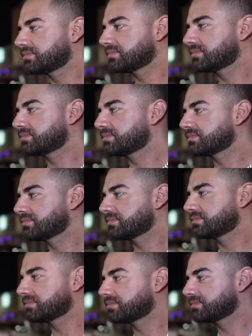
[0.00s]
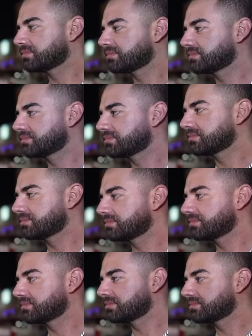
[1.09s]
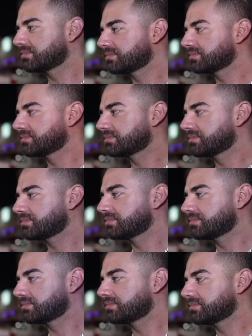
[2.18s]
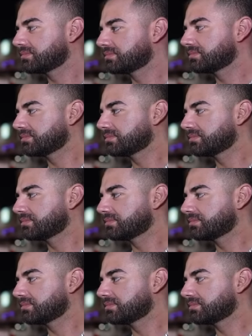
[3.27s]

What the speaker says: No words are spoken by the person on screen.